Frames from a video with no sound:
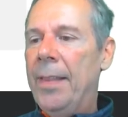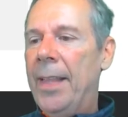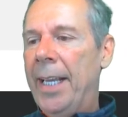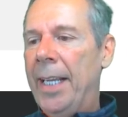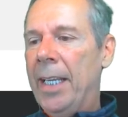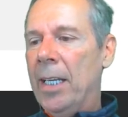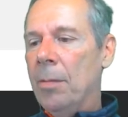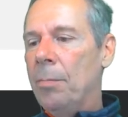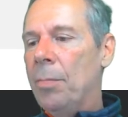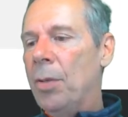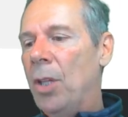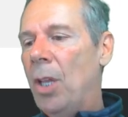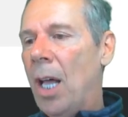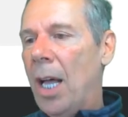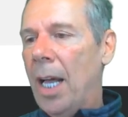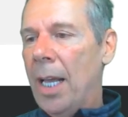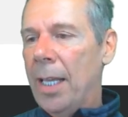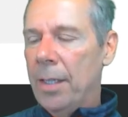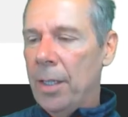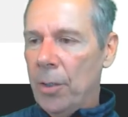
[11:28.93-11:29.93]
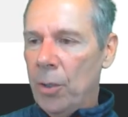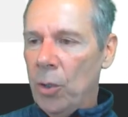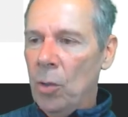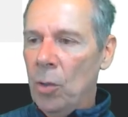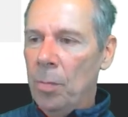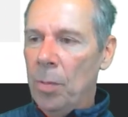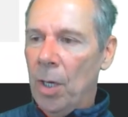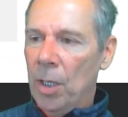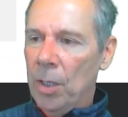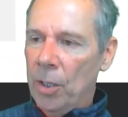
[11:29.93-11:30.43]
they can apply the
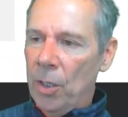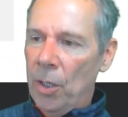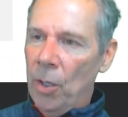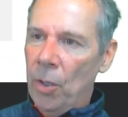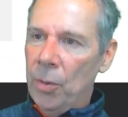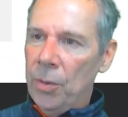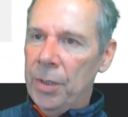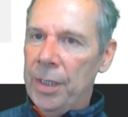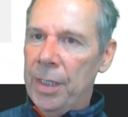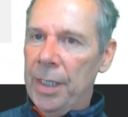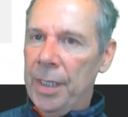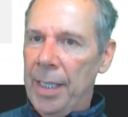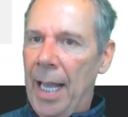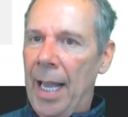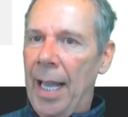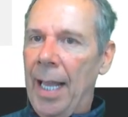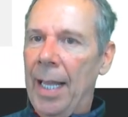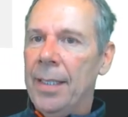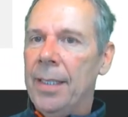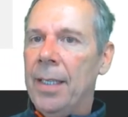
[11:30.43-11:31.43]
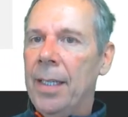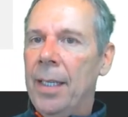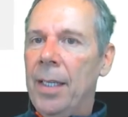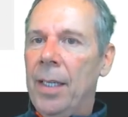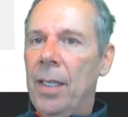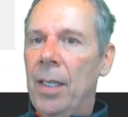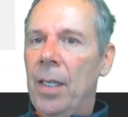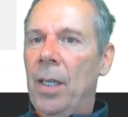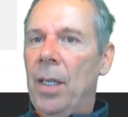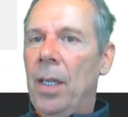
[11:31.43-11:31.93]
coupon code to that.
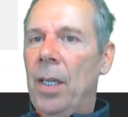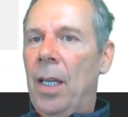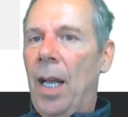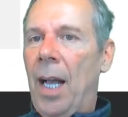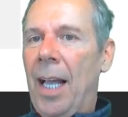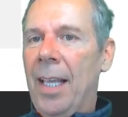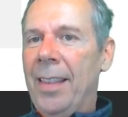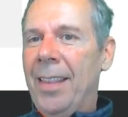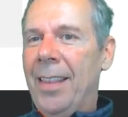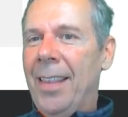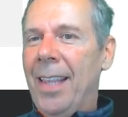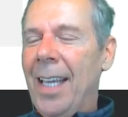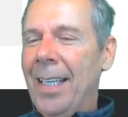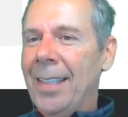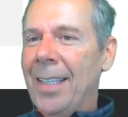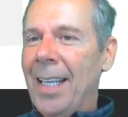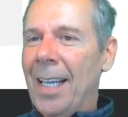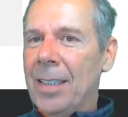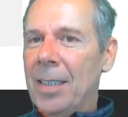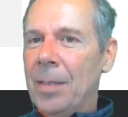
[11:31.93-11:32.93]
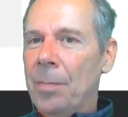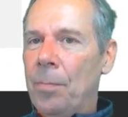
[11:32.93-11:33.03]
I think that's